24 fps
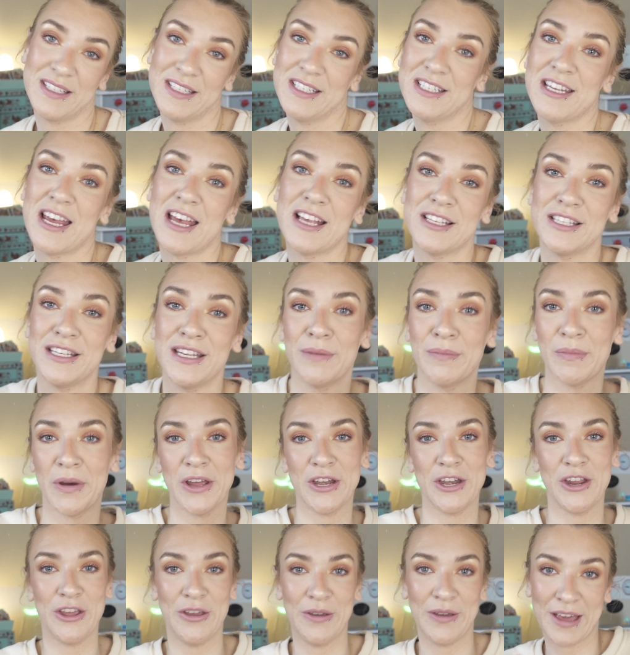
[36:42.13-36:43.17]
testing my
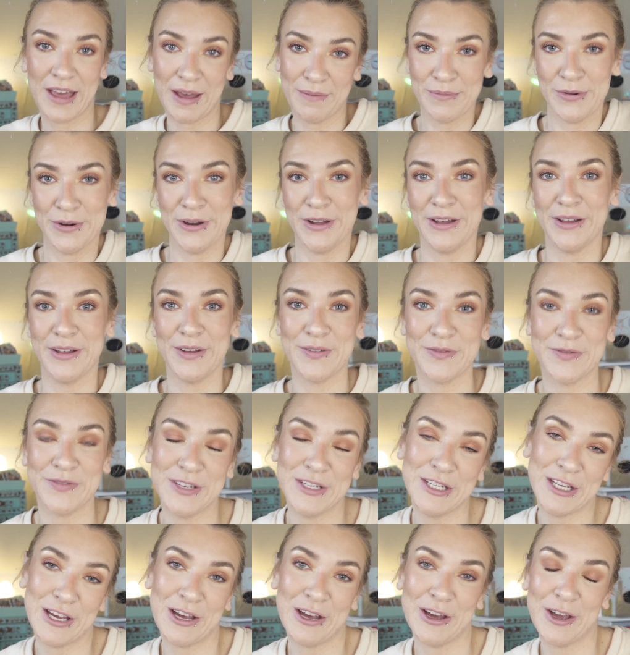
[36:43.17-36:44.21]
new camera
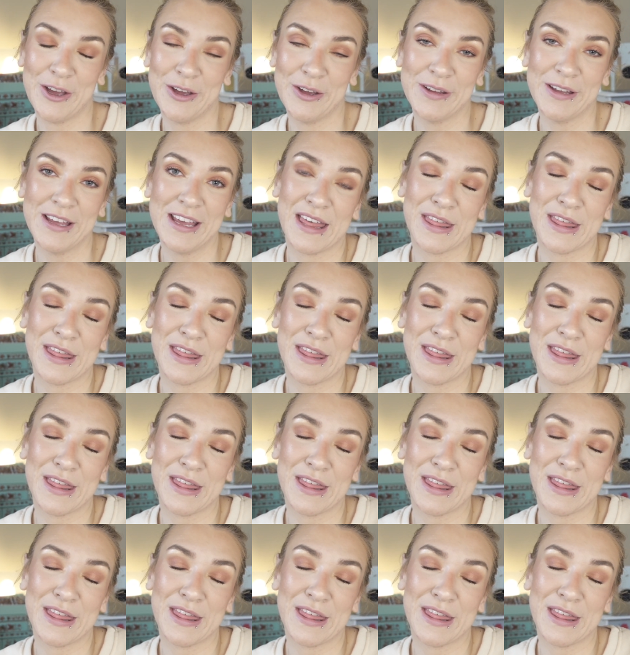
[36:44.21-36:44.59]
video.